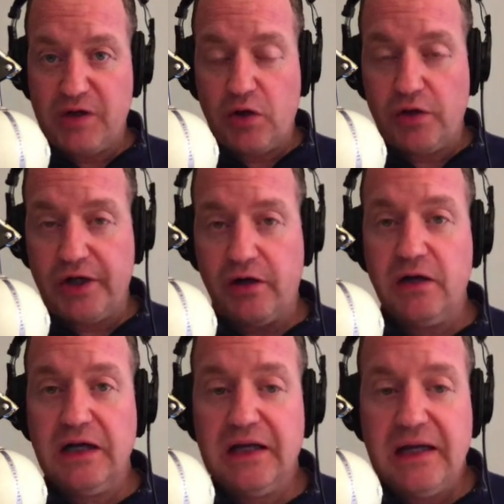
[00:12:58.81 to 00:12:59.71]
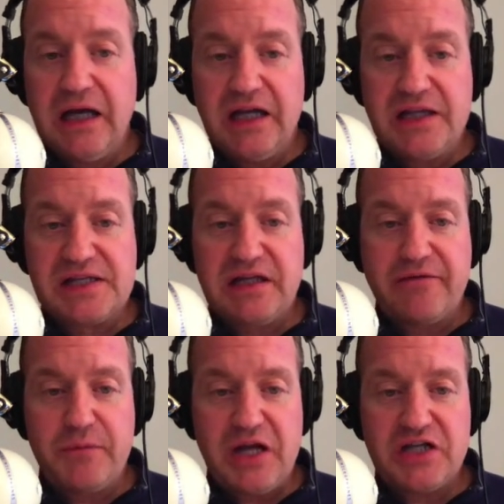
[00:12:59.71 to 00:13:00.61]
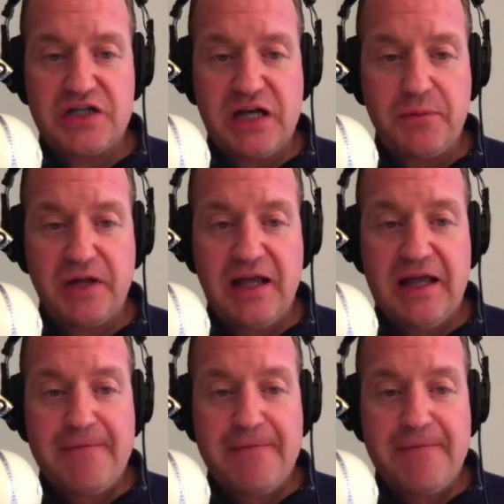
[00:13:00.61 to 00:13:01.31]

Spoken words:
earlier in this CloudFormation template.